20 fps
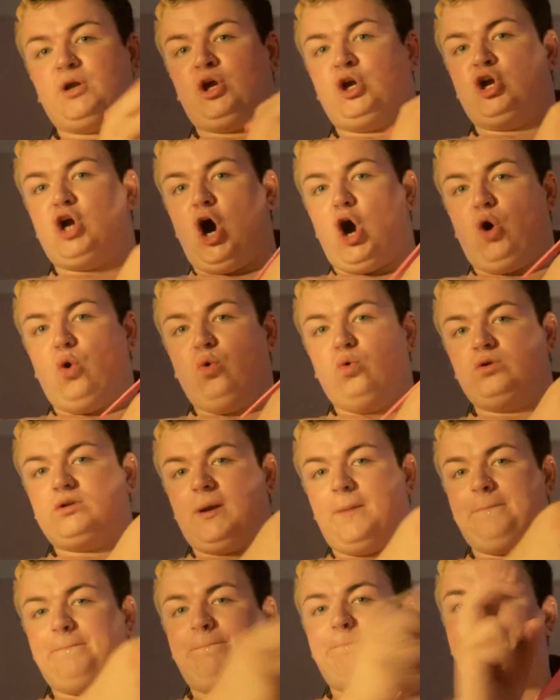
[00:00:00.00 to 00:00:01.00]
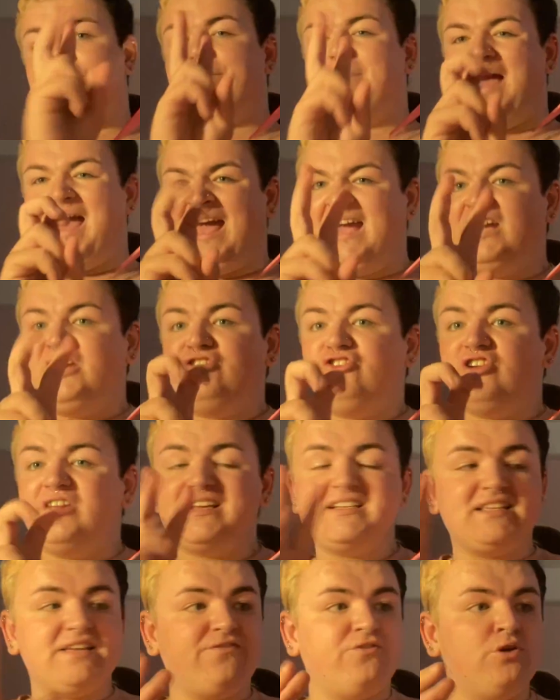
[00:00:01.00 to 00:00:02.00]
gold
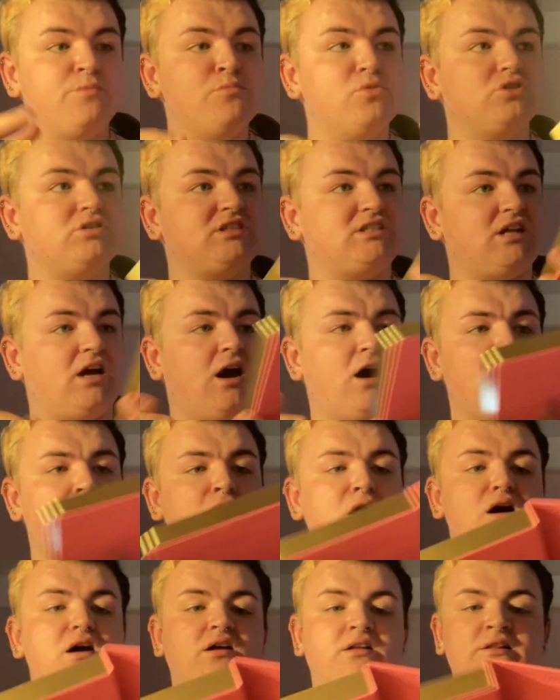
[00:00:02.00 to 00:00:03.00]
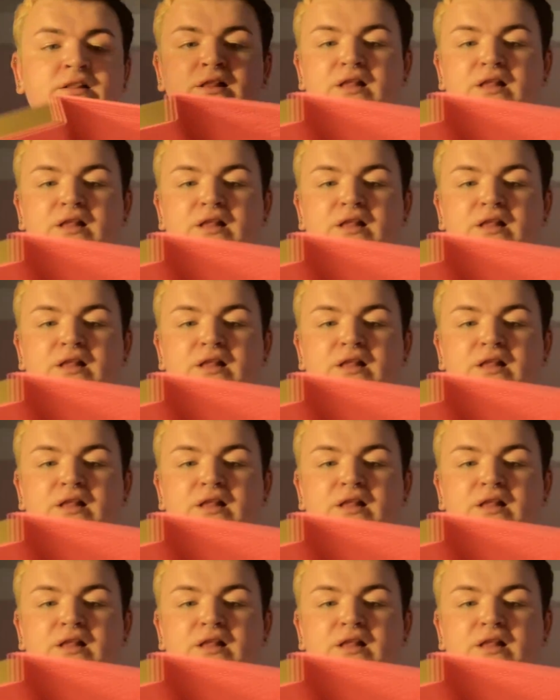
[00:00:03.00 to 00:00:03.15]
pages, if you must are.